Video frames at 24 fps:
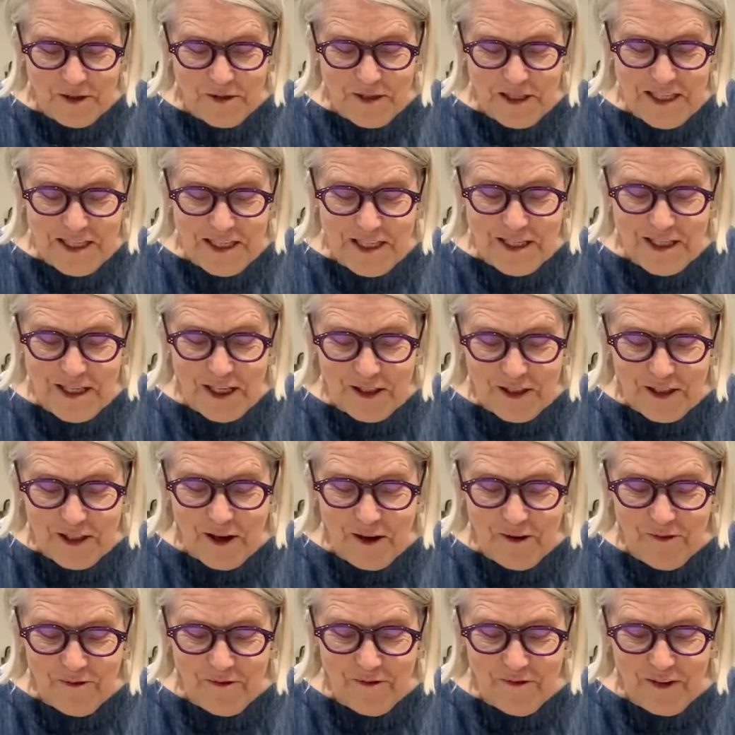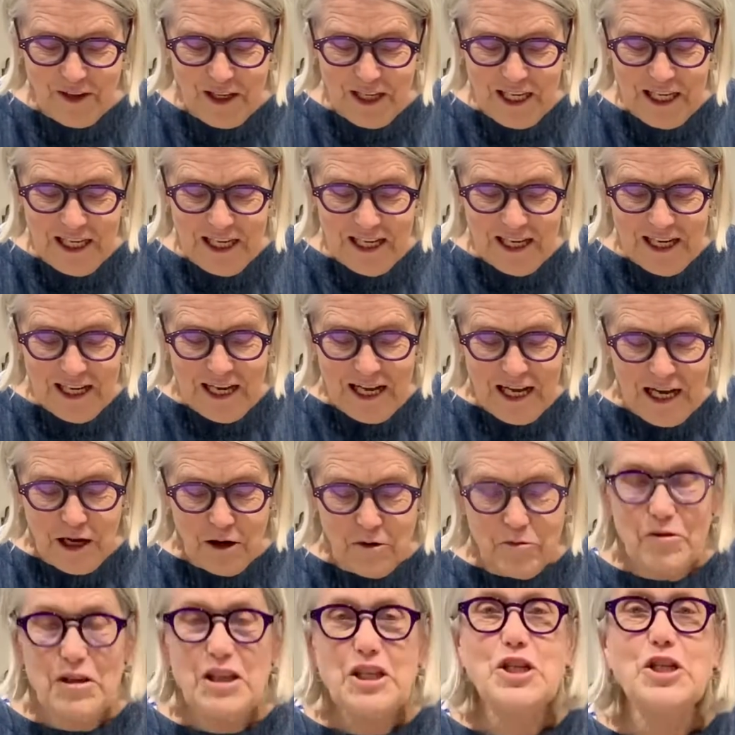this is duck confit,
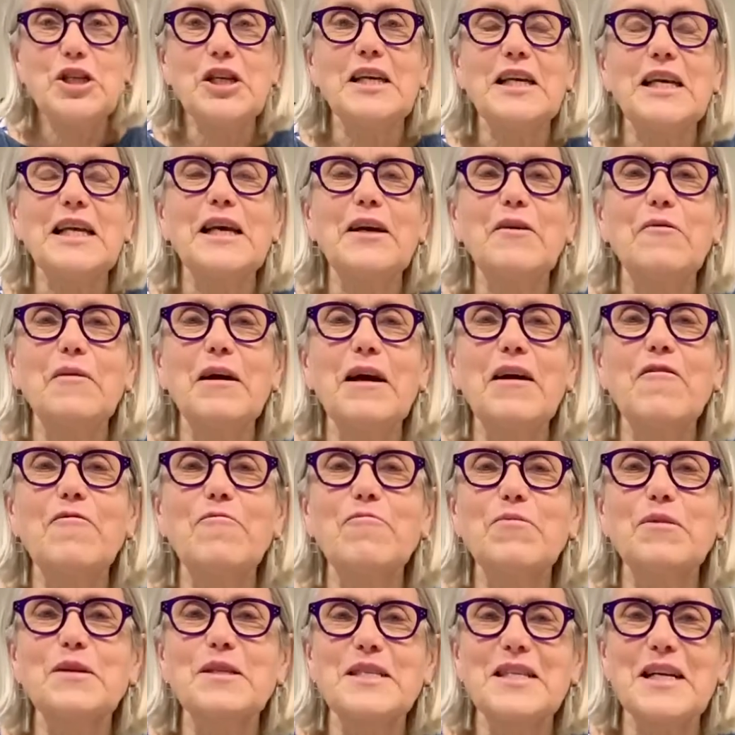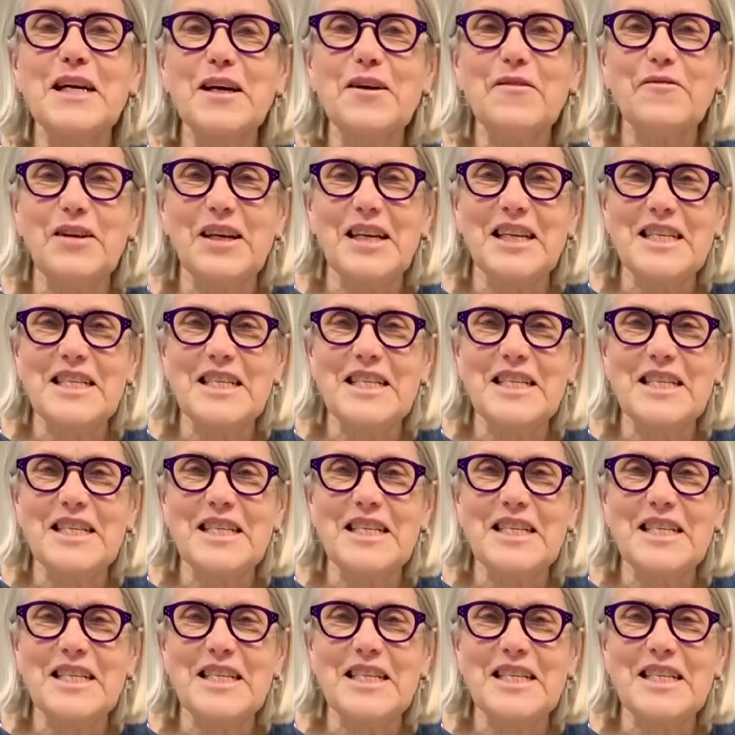originally a way of preserving